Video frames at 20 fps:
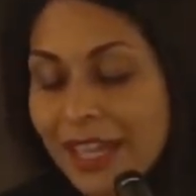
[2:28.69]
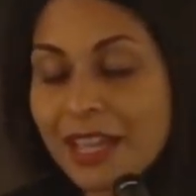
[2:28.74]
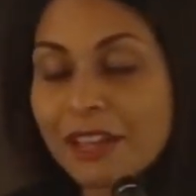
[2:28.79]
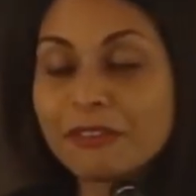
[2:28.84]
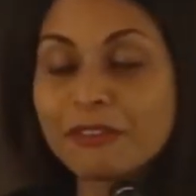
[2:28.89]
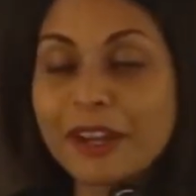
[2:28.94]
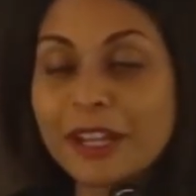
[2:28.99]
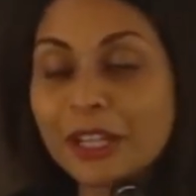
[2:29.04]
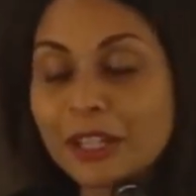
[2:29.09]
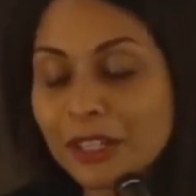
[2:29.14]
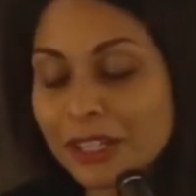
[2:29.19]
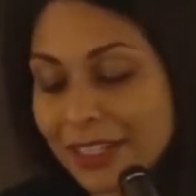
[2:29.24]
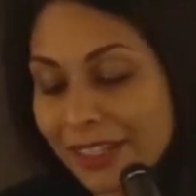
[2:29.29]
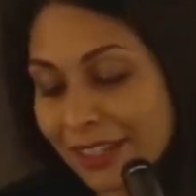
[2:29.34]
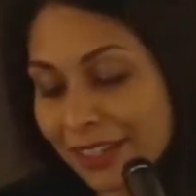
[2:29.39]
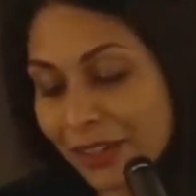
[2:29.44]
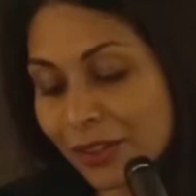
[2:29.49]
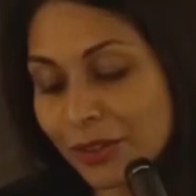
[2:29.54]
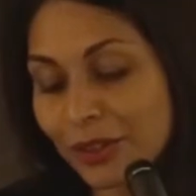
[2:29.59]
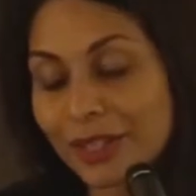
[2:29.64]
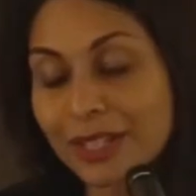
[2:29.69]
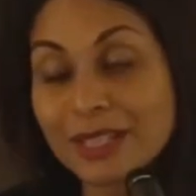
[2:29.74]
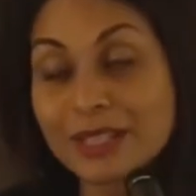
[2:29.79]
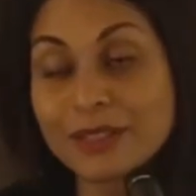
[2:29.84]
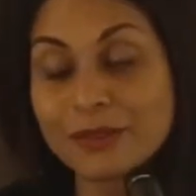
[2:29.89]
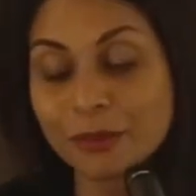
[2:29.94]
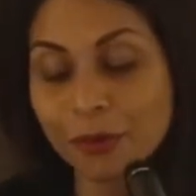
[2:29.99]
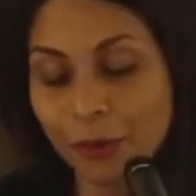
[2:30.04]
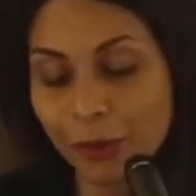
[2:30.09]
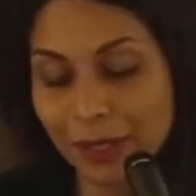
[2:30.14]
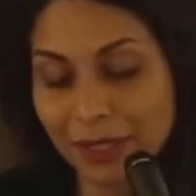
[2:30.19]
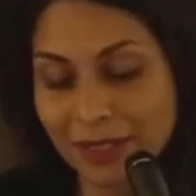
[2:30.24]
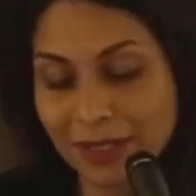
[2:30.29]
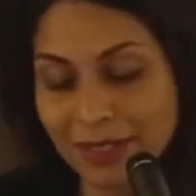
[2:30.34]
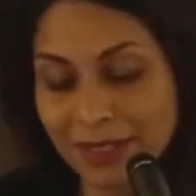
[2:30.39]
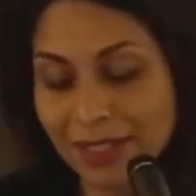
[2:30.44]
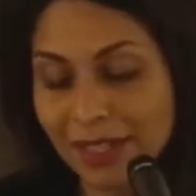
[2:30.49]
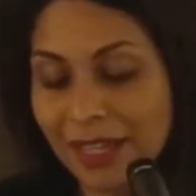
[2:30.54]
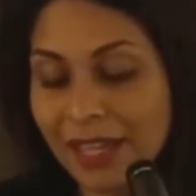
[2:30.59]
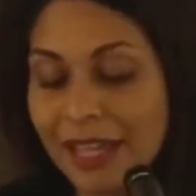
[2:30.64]
if I could hear its
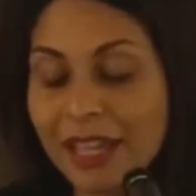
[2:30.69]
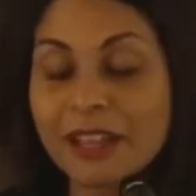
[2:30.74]
voice,